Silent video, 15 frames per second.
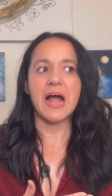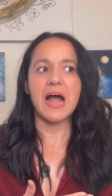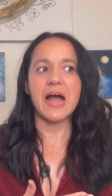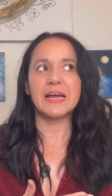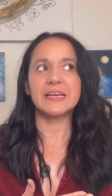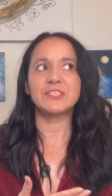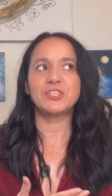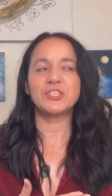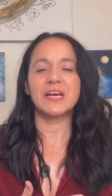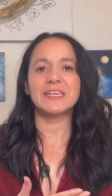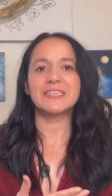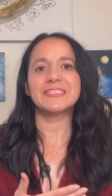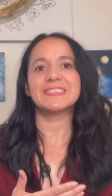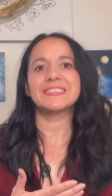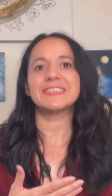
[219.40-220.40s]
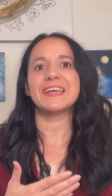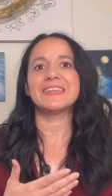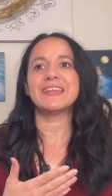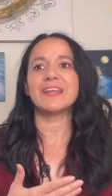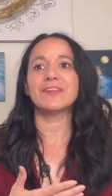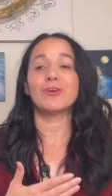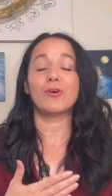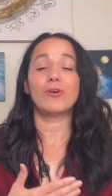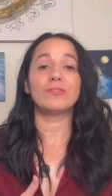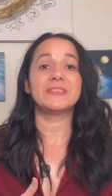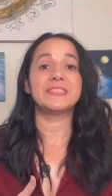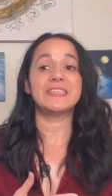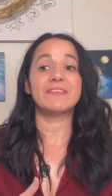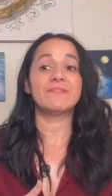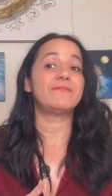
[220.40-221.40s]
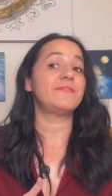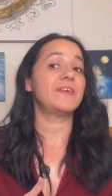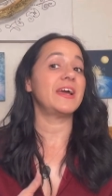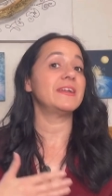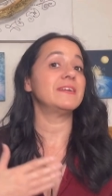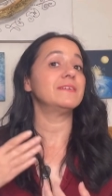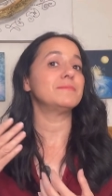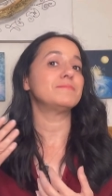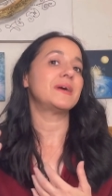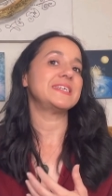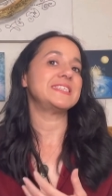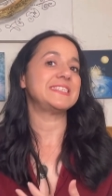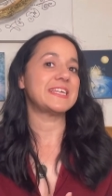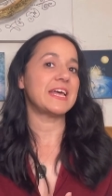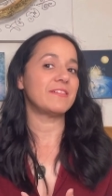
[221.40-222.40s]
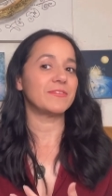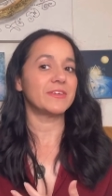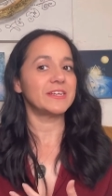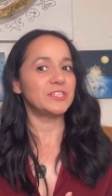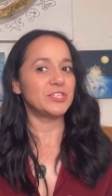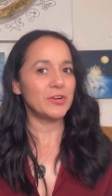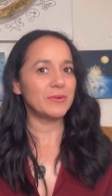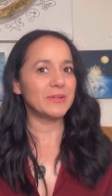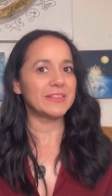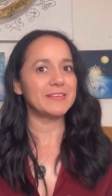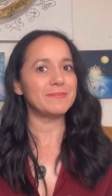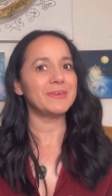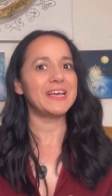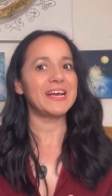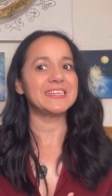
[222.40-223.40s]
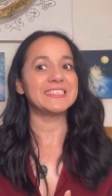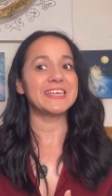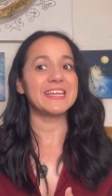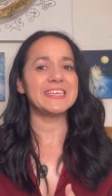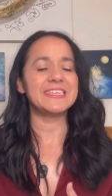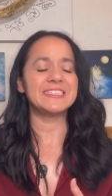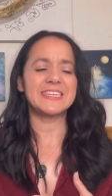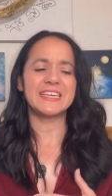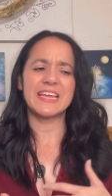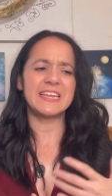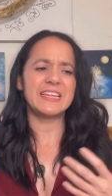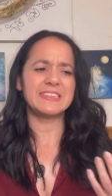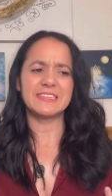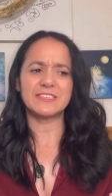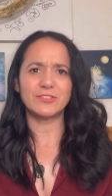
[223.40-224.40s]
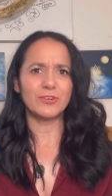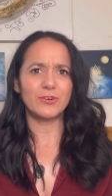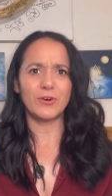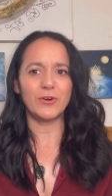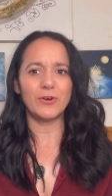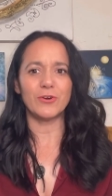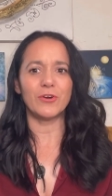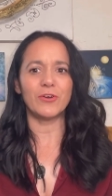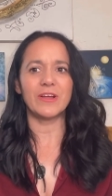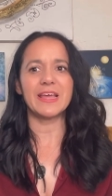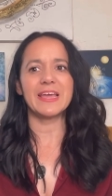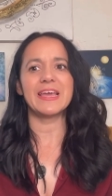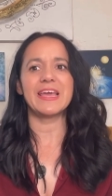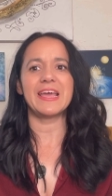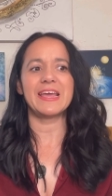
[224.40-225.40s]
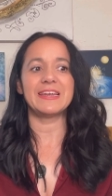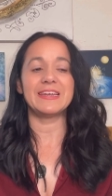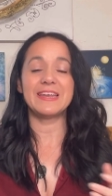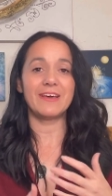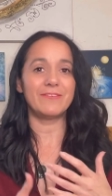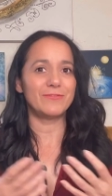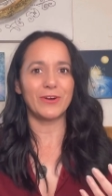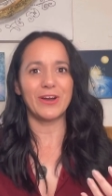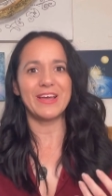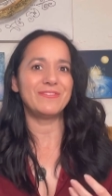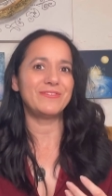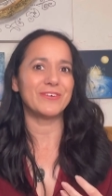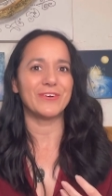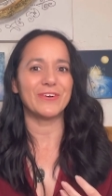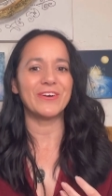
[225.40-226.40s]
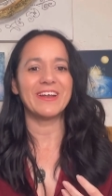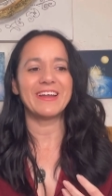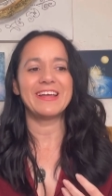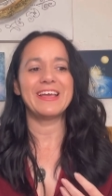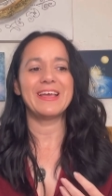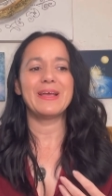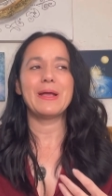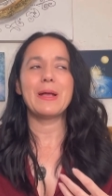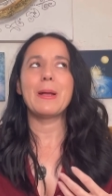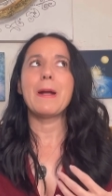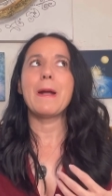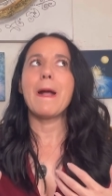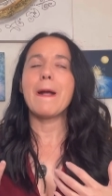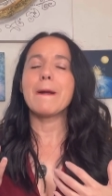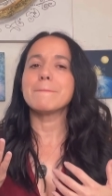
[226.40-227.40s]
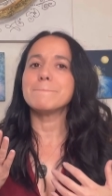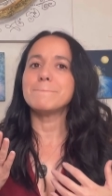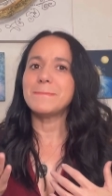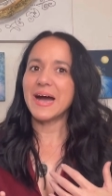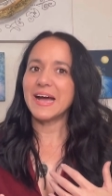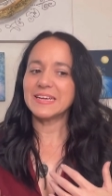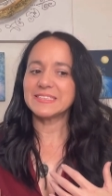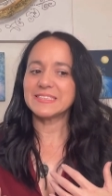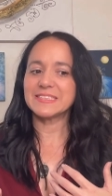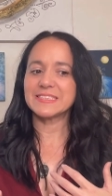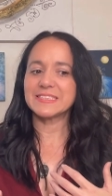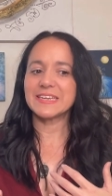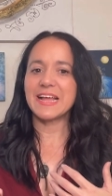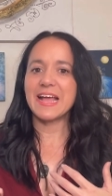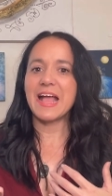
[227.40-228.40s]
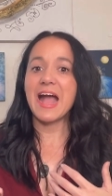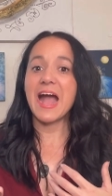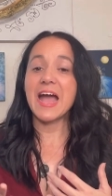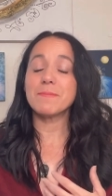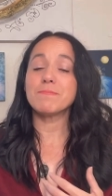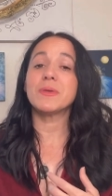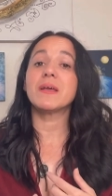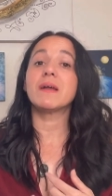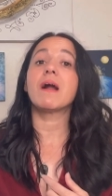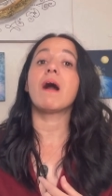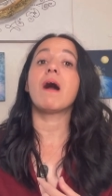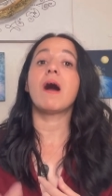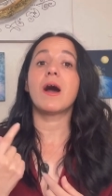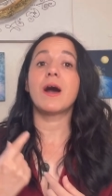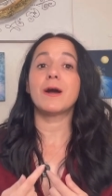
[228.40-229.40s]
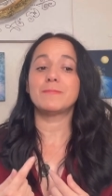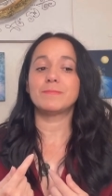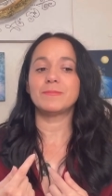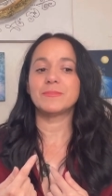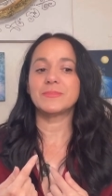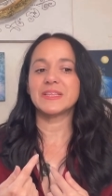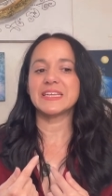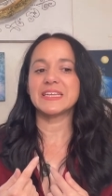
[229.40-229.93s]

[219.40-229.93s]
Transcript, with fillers: I just not only defend myself energetically because I didn't say anything to her, never ever, but I become